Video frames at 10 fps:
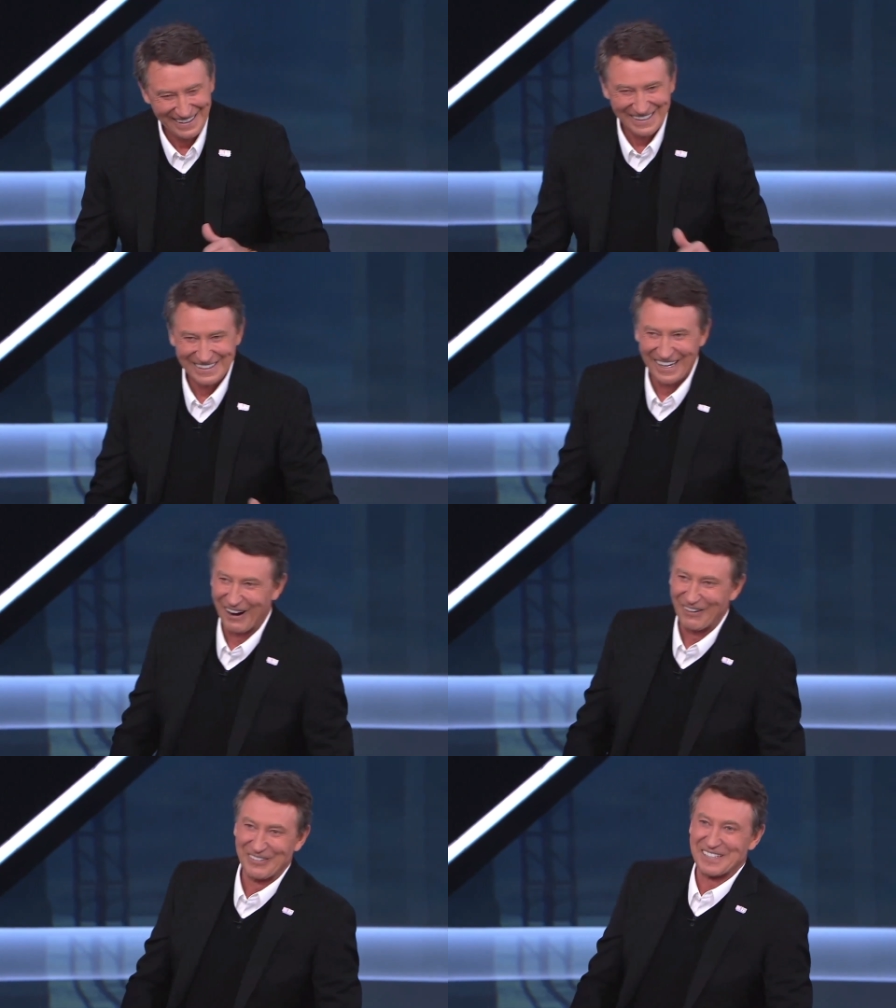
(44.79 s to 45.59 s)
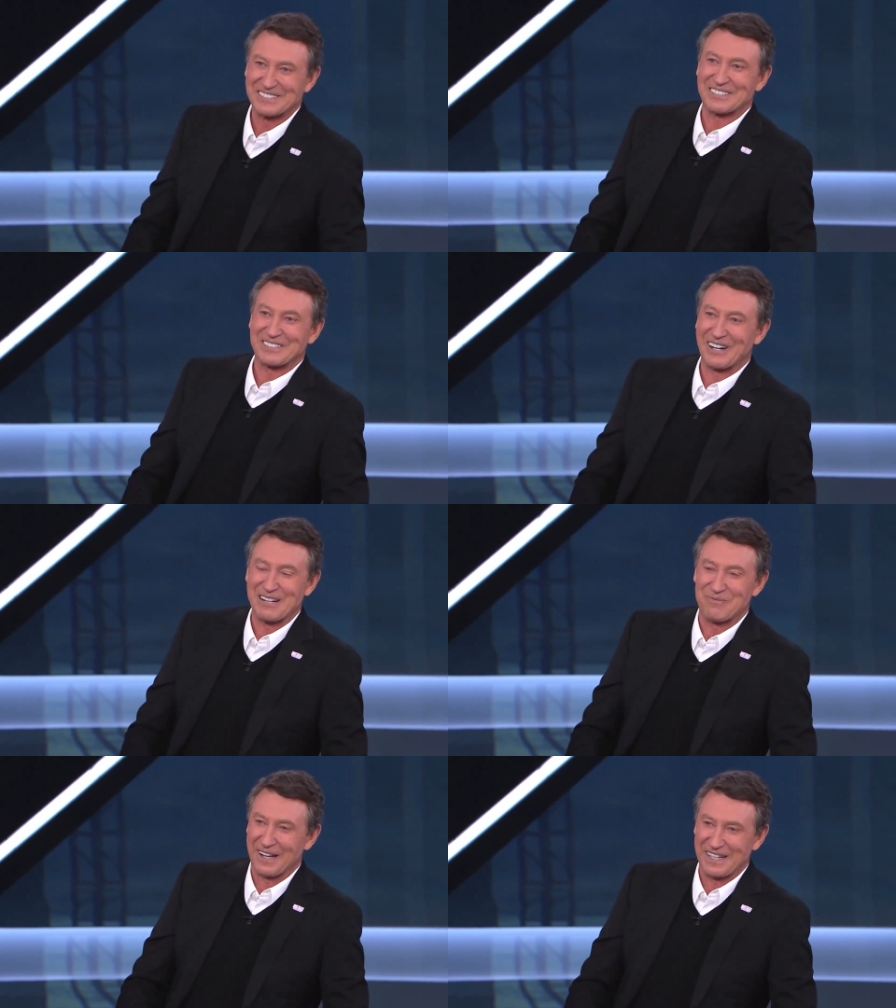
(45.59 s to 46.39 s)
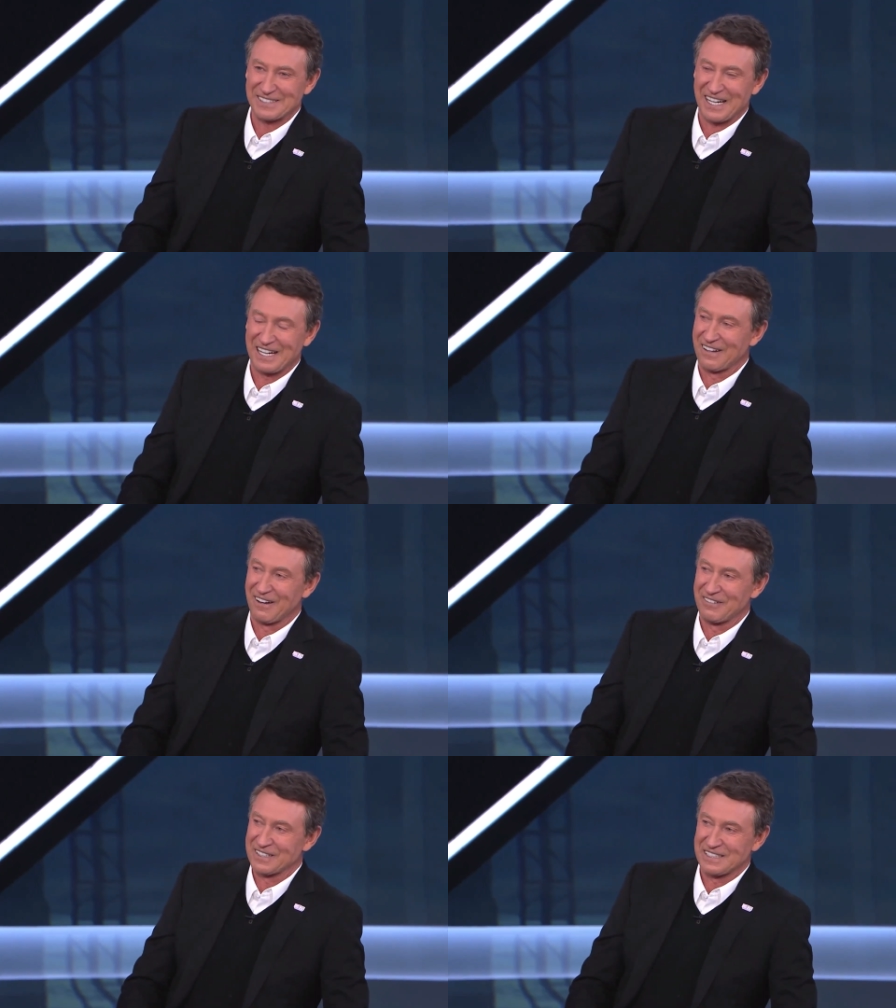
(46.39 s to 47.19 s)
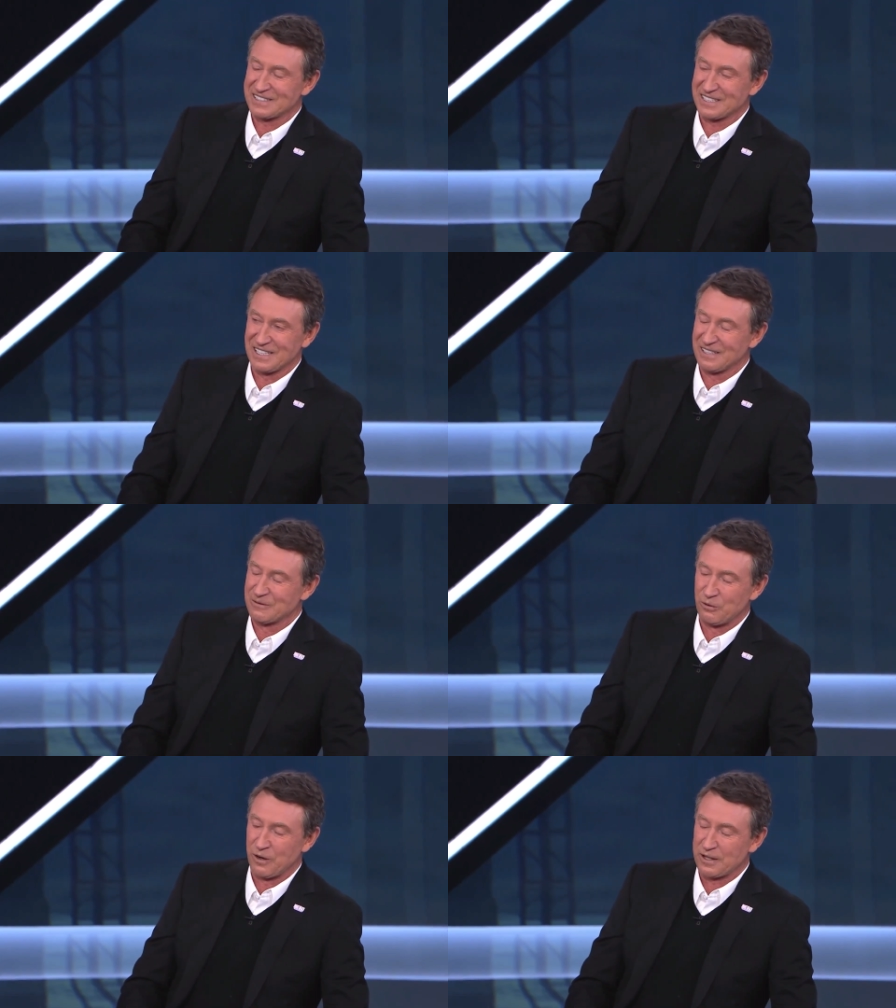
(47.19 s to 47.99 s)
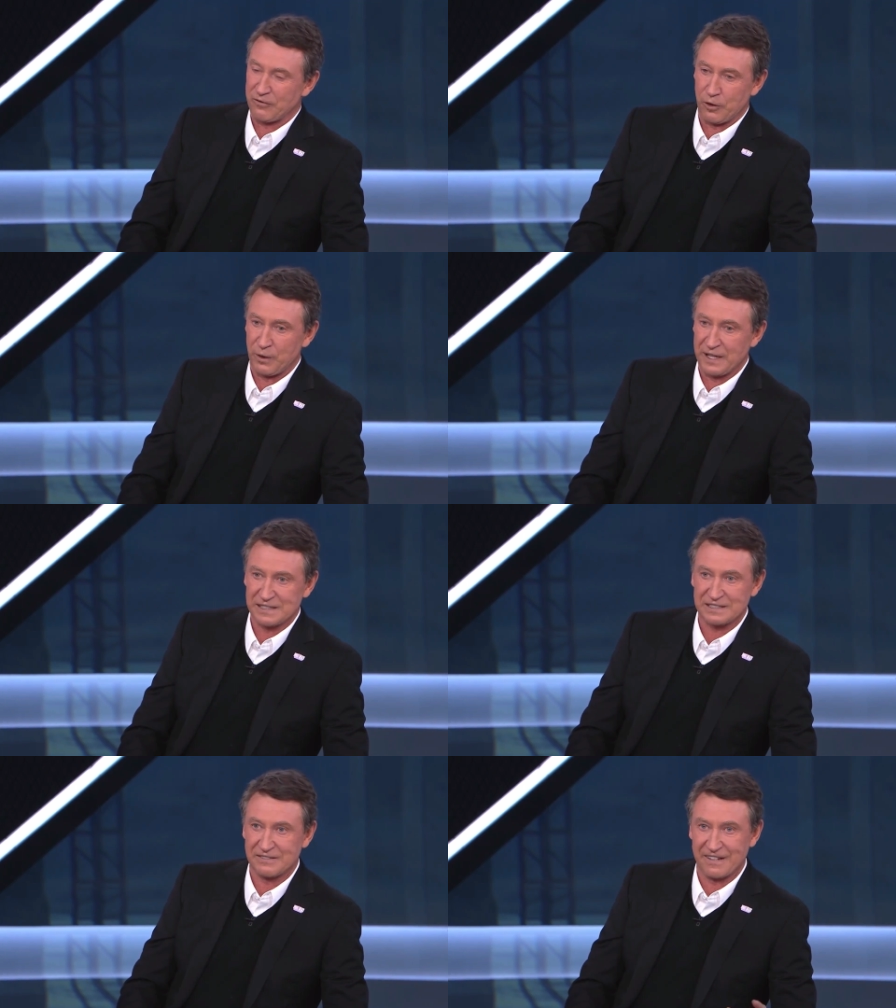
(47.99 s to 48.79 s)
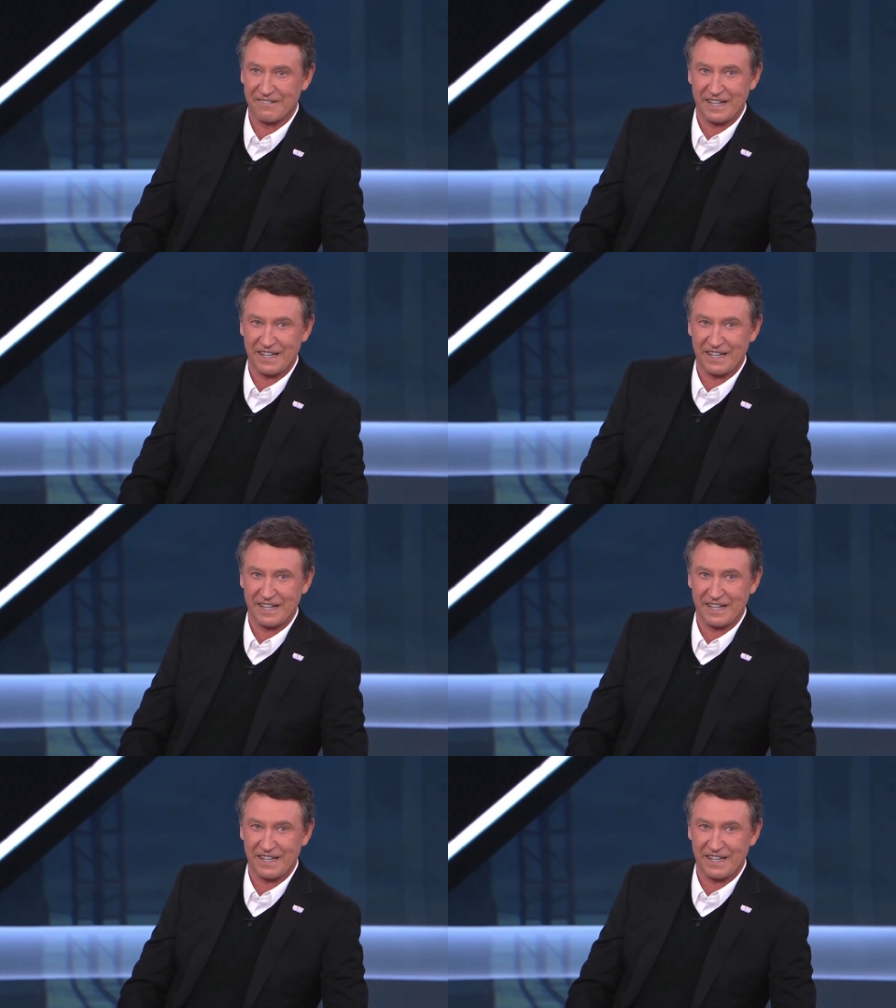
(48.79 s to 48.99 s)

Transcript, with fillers: one for that kid, whoever they were running that booth, realizing that you just gave